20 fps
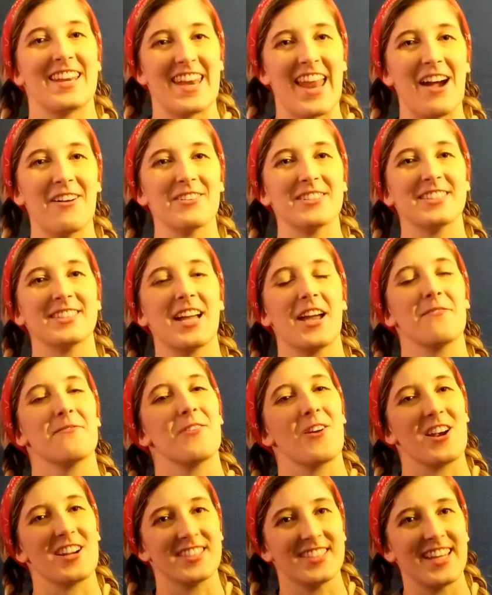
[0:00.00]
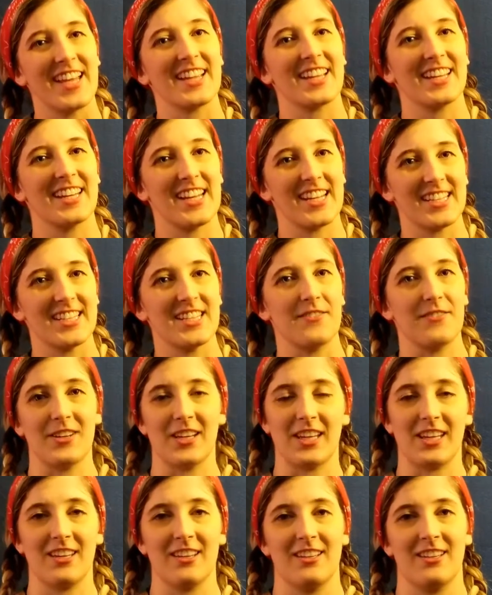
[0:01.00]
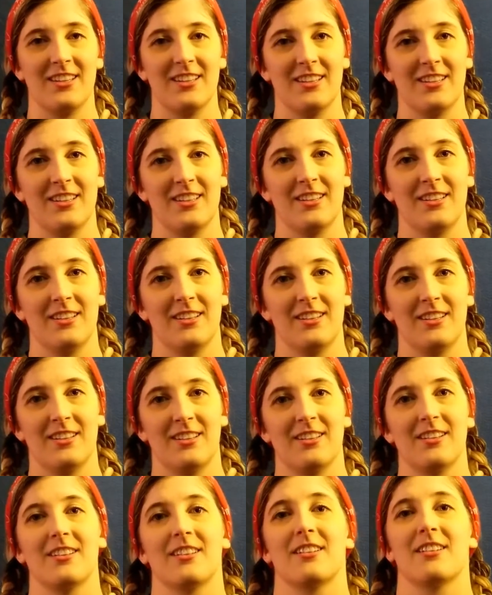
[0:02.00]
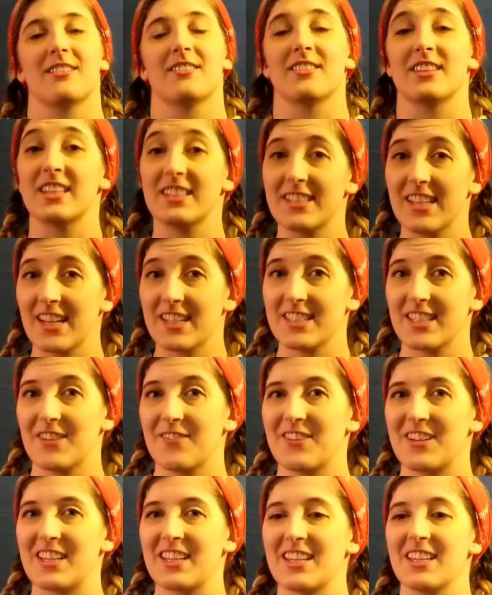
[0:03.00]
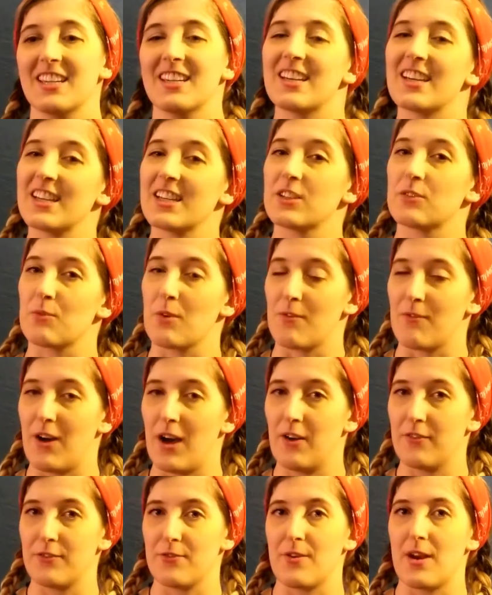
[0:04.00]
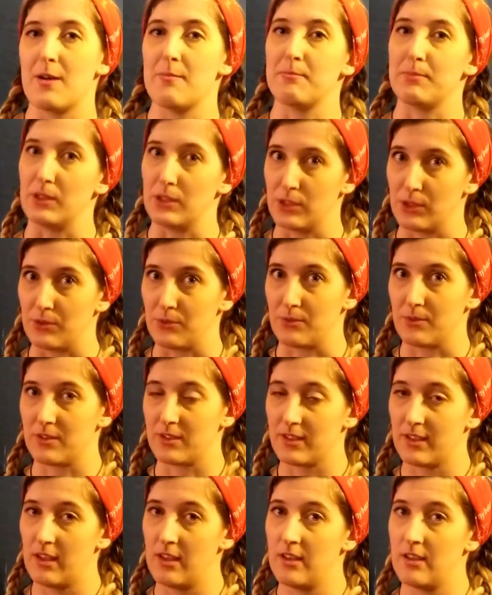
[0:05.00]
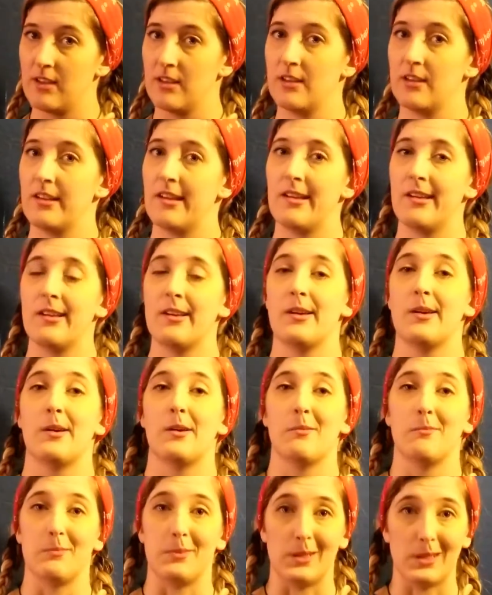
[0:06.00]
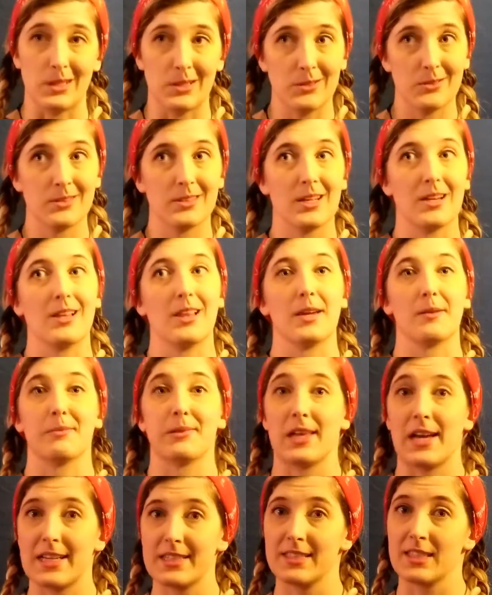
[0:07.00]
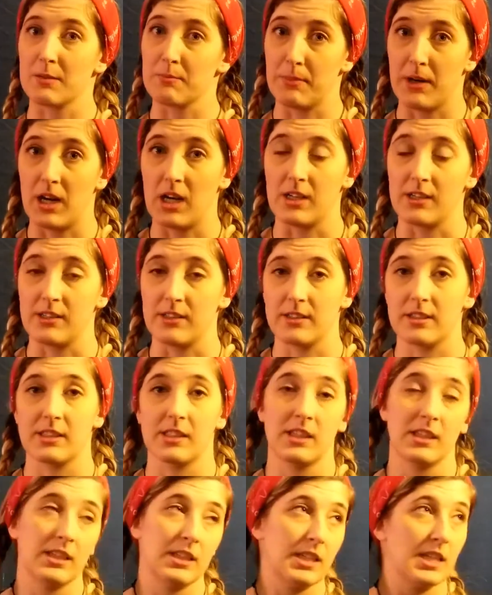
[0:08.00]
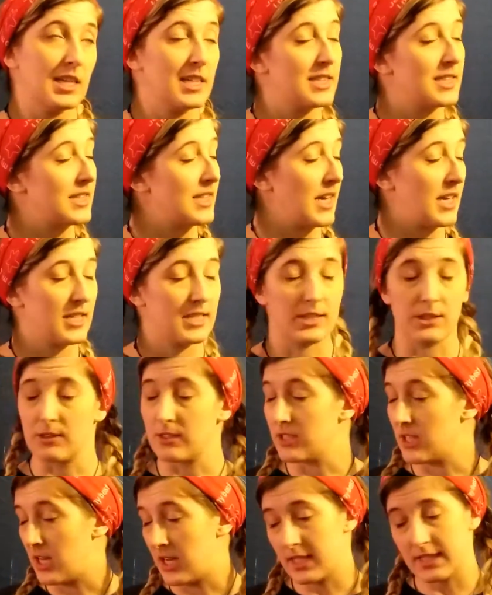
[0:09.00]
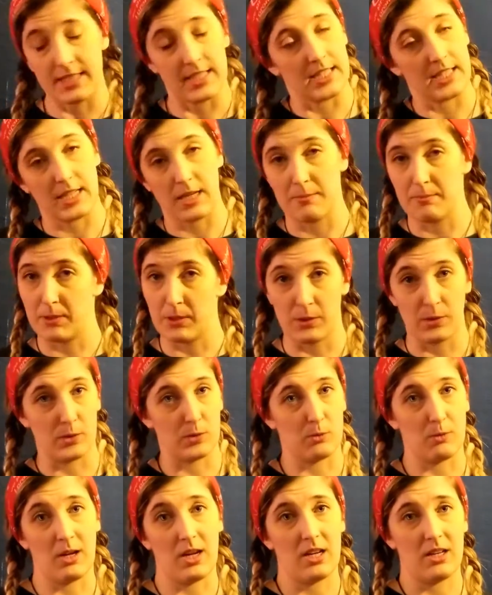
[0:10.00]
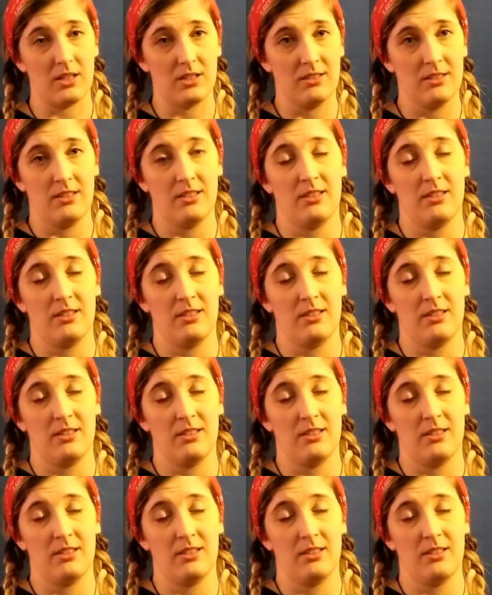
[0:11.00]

Now it's time for our second activity. This activity is revolved around balloons. Balloons are like plastic bottles. They do not decompose well.